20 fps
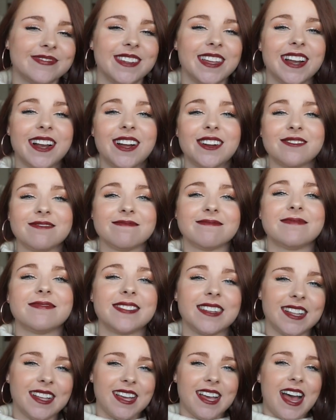you know,
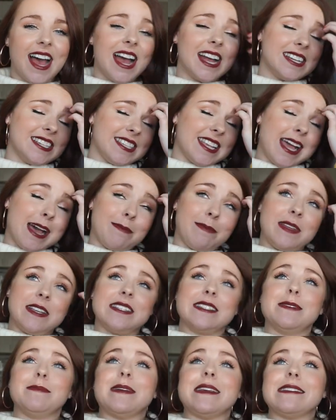I just
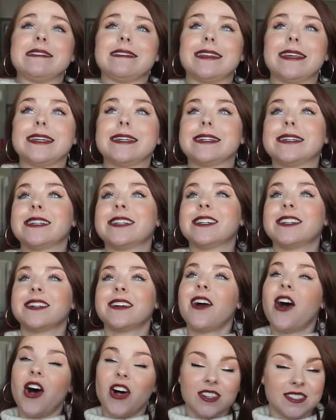happened to be
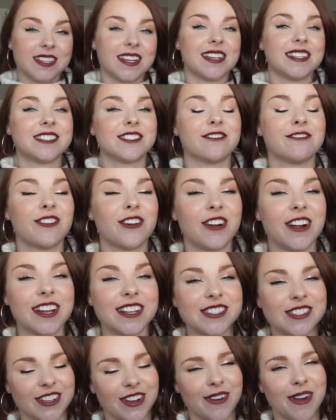near Ulta and
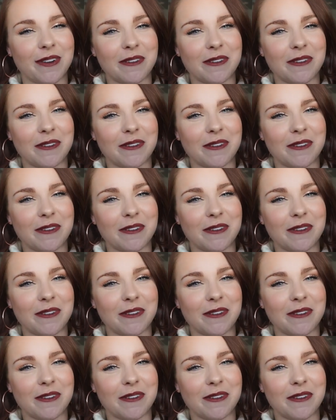Sephora, so